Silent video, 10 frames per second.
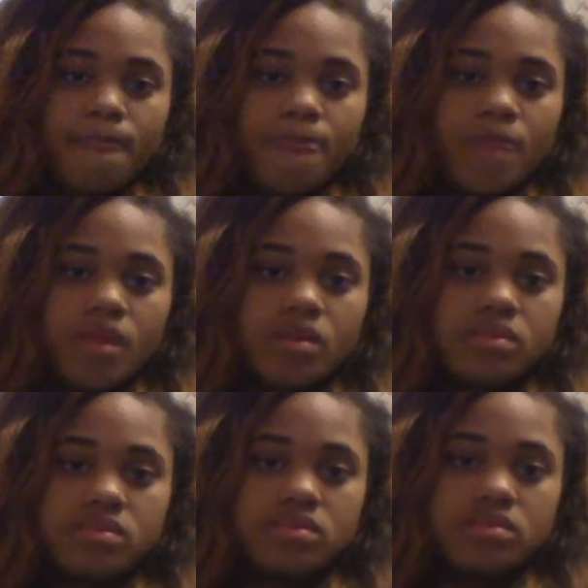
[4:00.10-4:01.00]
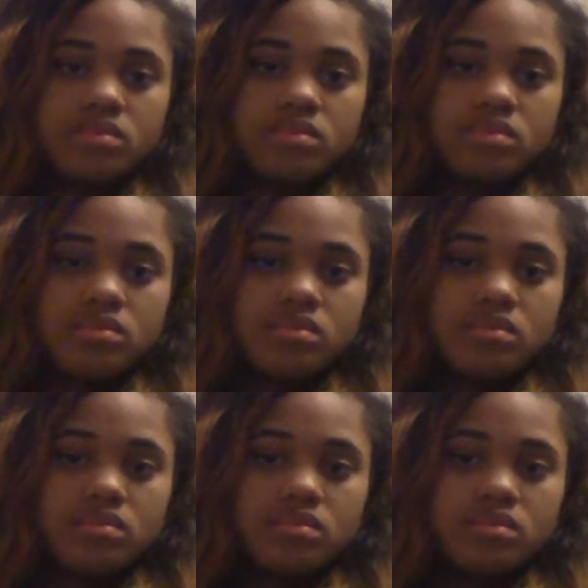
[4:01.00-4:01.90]

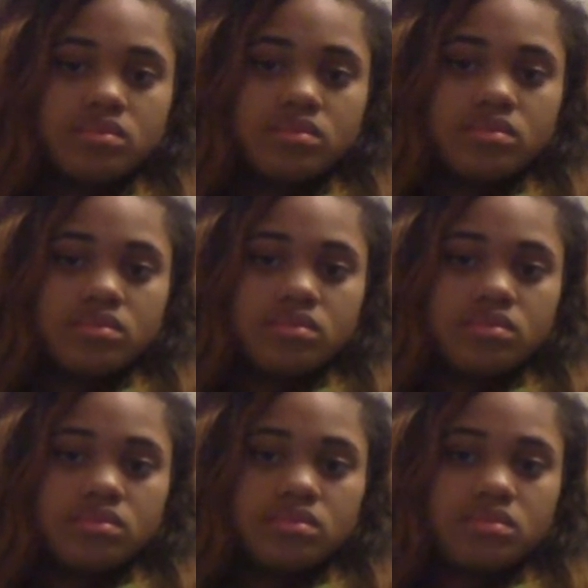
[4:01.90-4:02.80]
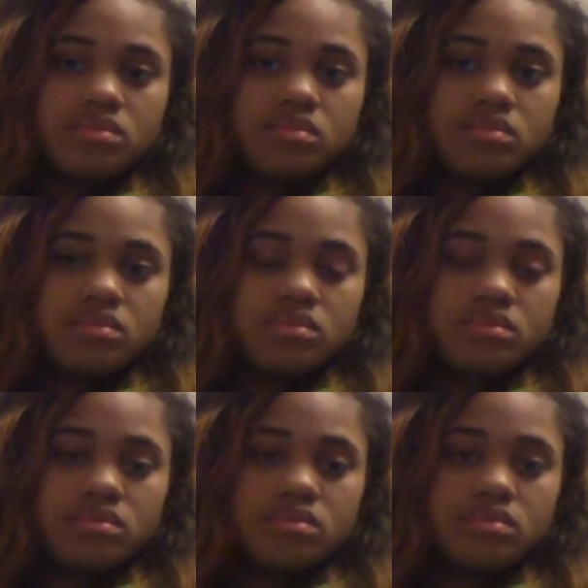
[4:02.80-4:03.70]

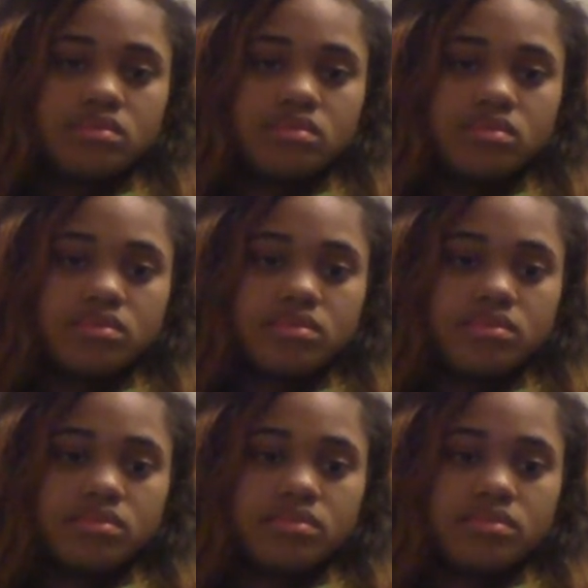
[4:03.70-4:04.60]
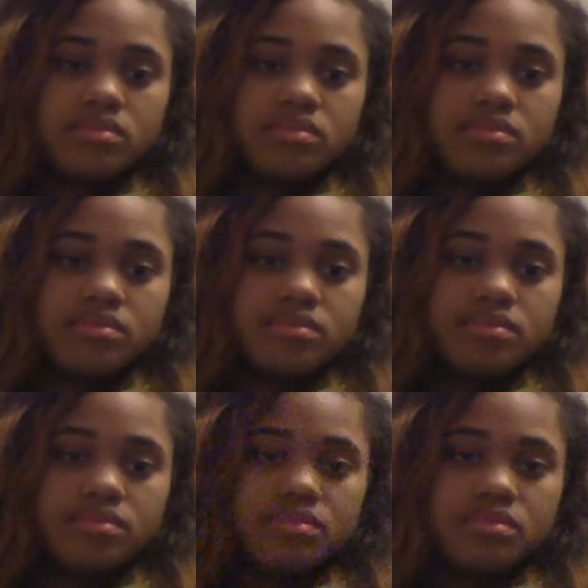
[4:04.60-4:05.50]

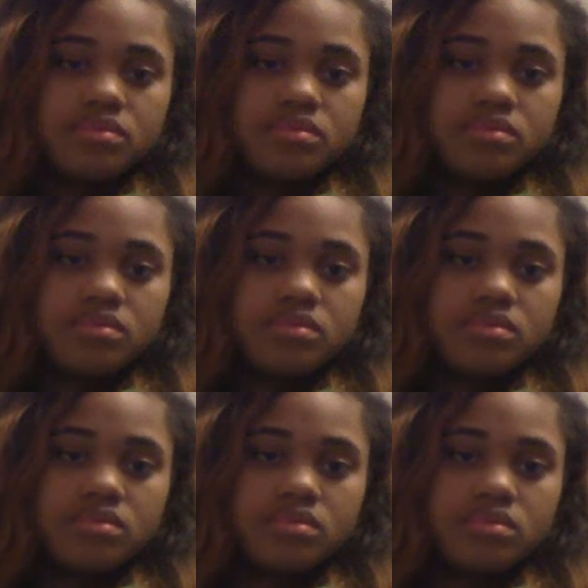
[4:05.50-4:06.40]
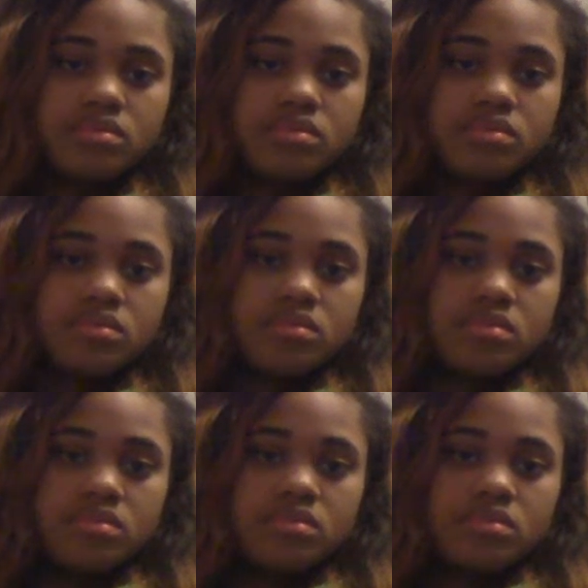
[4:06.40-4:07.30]

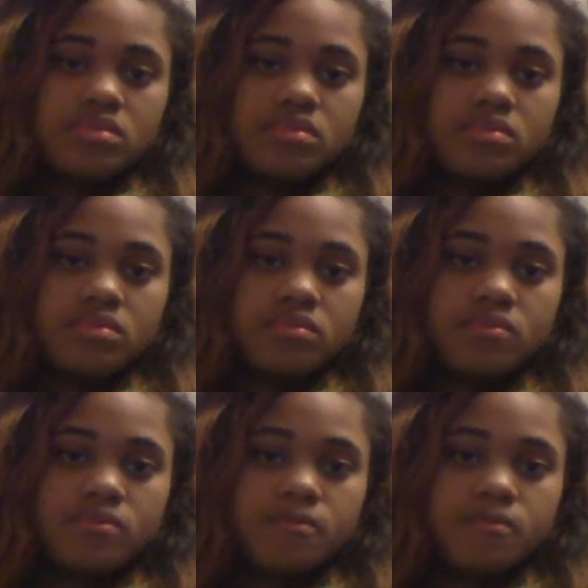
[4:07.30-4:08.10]
The person shown says nothing.